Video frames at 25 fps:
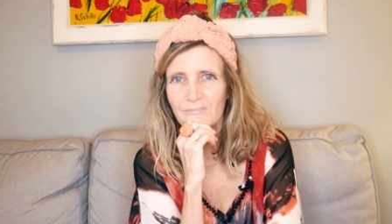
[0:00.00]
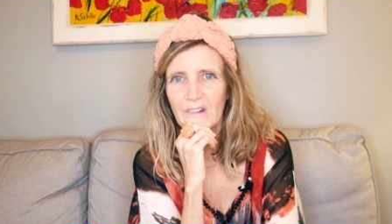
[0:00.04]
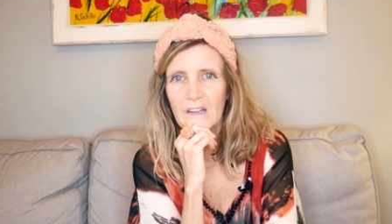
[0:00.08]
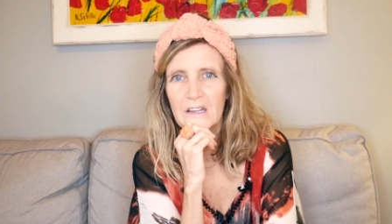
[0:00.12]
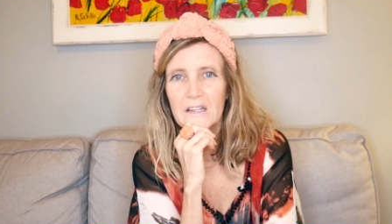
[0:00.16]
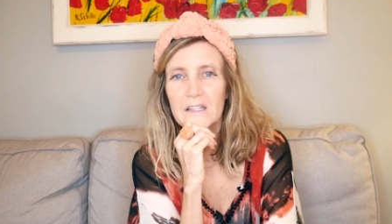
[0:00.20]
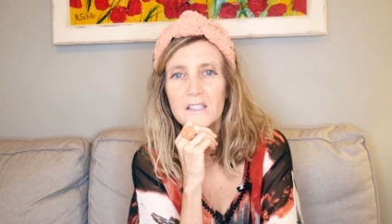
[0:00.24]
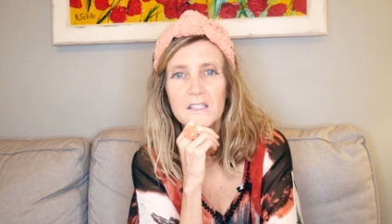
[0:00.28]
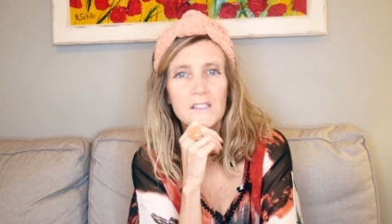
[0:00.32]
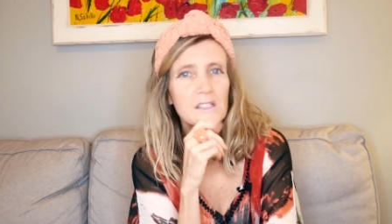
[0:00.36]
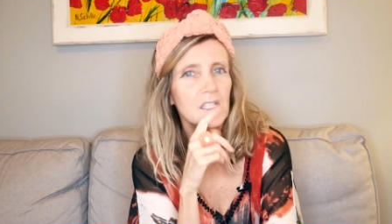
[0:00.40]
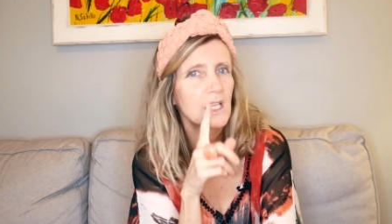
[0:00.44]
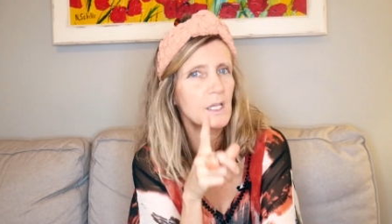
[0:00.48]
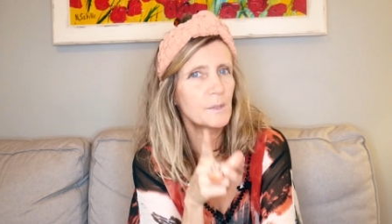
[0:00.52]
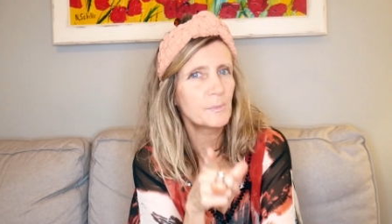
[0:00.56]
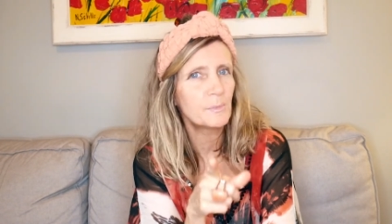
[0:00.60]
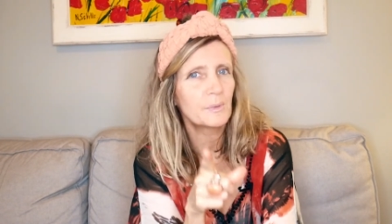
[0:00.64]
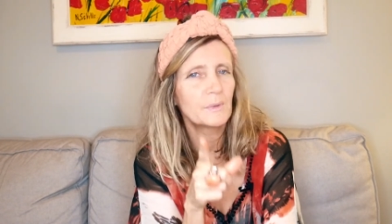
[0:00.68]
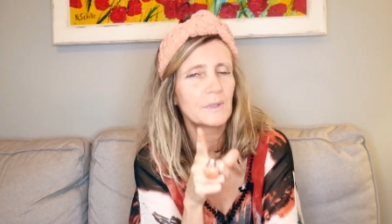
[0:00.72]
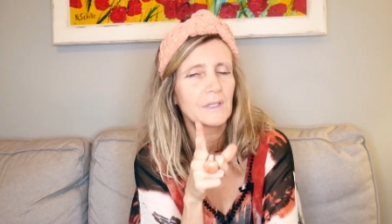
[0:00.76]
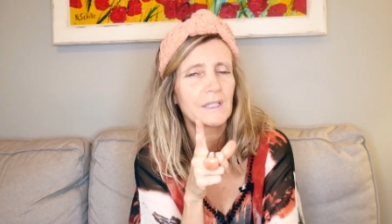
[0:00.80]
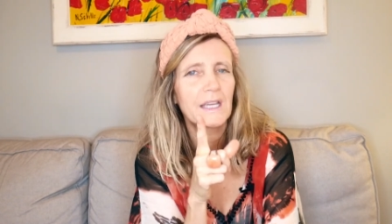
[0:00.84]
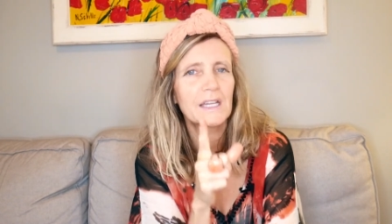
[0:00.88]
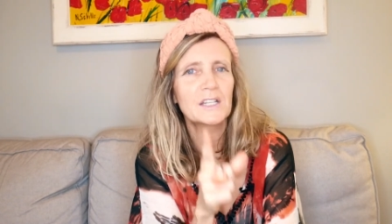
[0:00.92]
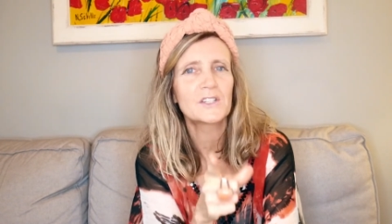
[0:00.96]
Sleep,
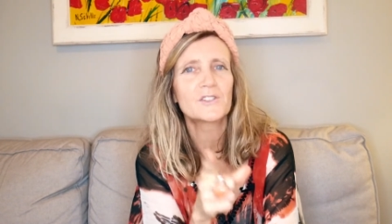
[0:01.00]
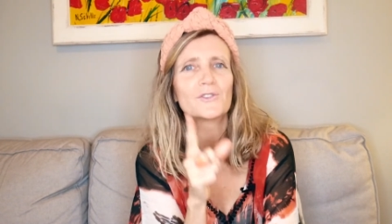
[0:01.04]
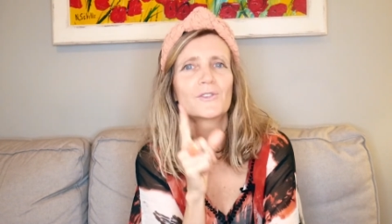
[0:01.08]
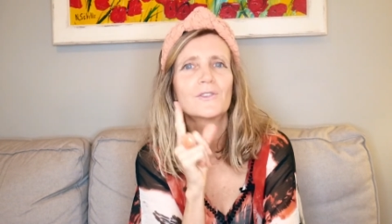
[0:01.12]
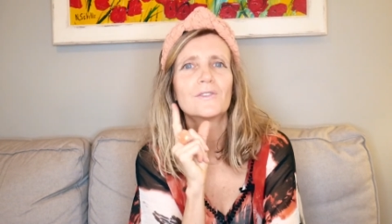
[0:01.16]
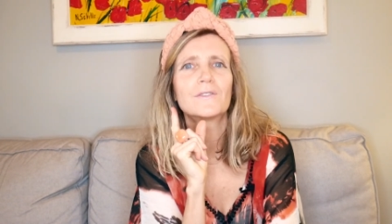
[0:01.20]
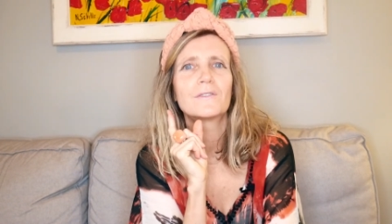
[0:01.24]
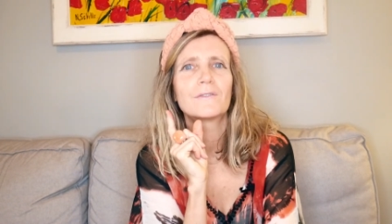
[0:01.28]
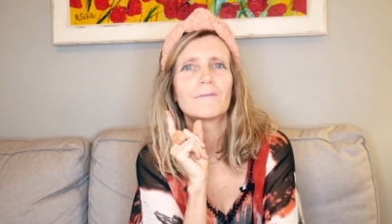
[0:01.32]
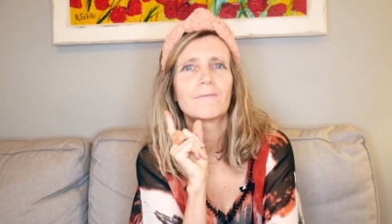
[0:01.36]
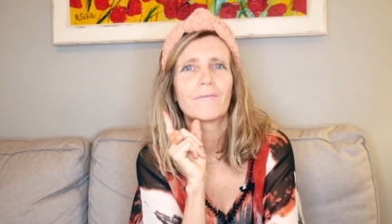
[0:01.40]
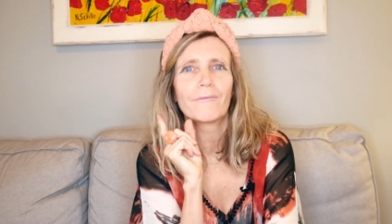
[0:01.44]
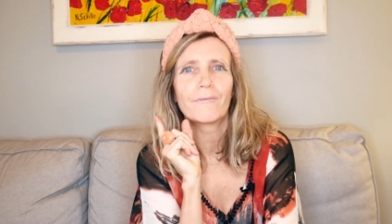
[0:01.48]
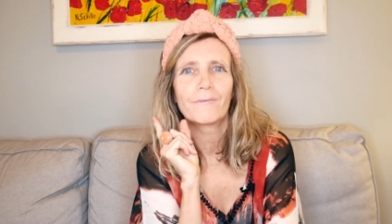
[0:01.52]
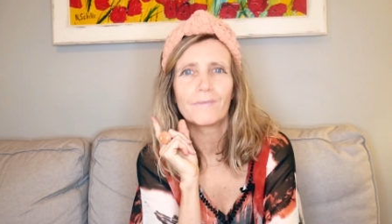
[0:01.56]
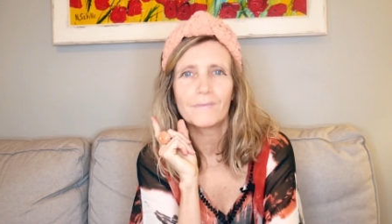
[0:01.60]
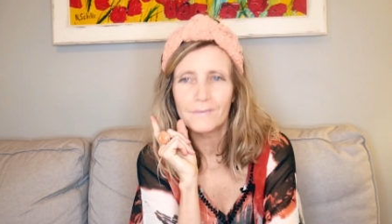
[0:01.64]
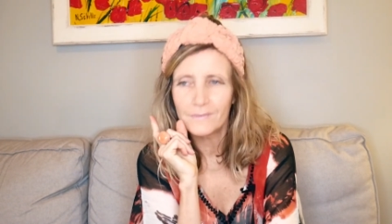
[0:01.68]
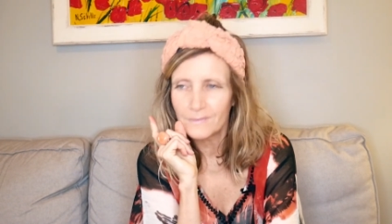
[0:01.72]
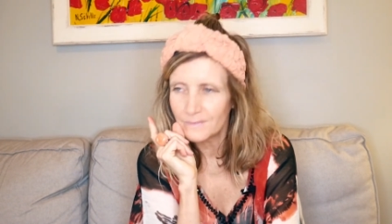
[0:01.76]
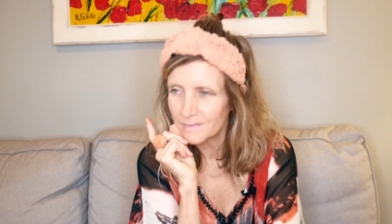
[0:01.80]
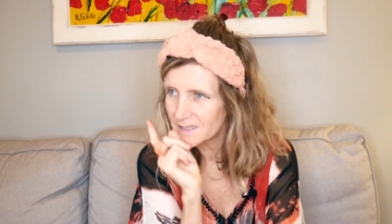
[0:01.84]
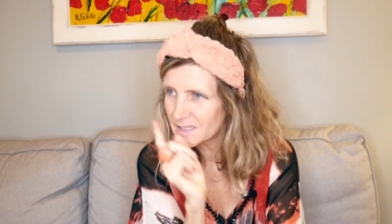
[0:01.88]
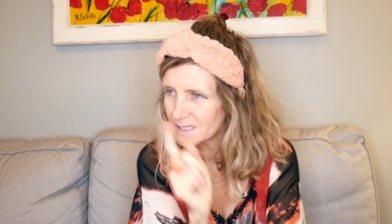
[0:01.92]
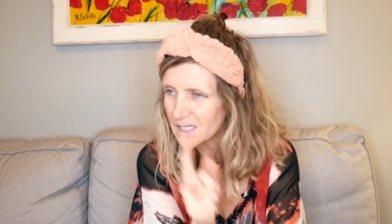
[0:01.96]
get your
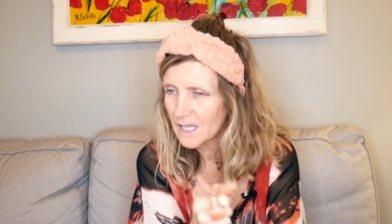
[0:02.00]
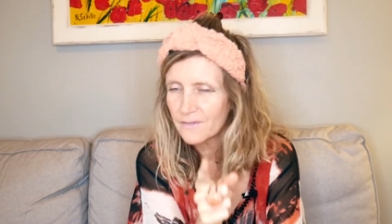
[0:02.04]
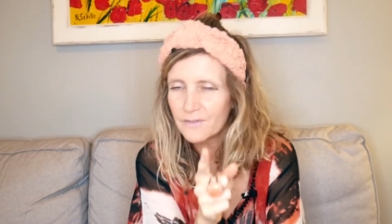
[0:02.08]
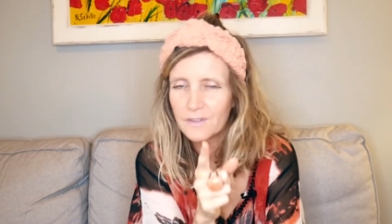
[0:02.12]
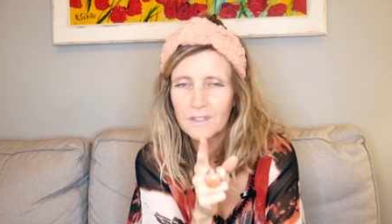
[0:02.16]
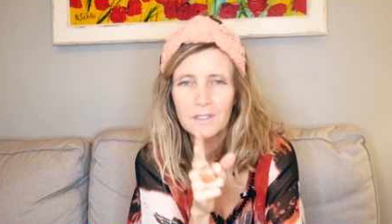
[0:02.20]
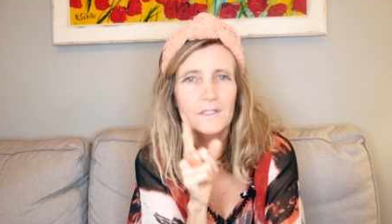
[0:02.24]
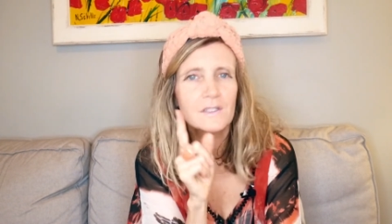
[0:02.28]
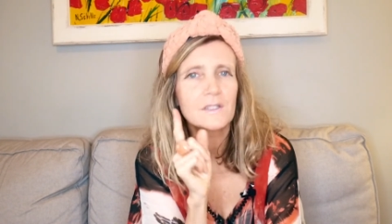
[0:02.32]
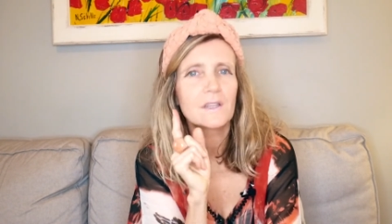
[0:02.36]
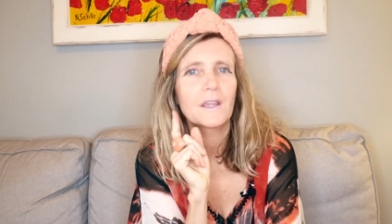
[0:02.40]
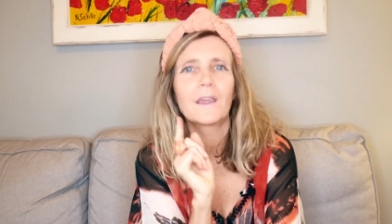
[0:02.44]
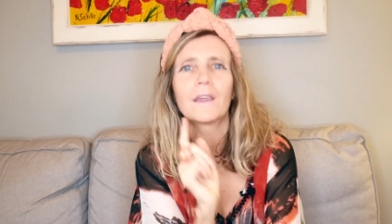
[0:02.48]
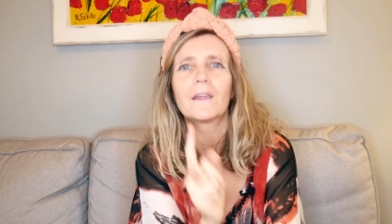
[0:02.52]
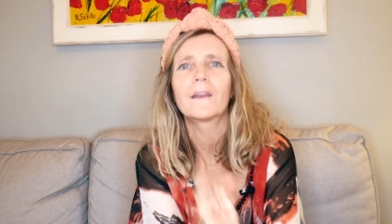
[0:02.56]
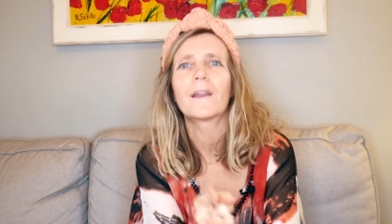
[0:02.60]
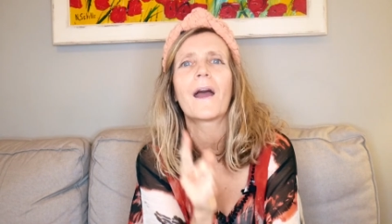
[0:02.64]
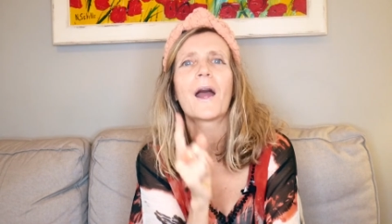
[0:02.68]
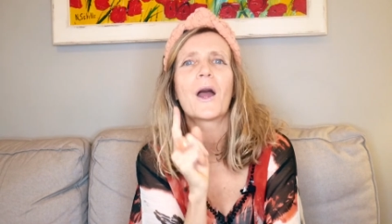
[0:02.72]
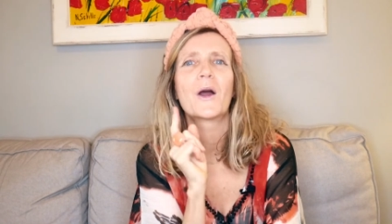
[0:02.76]
seven to eight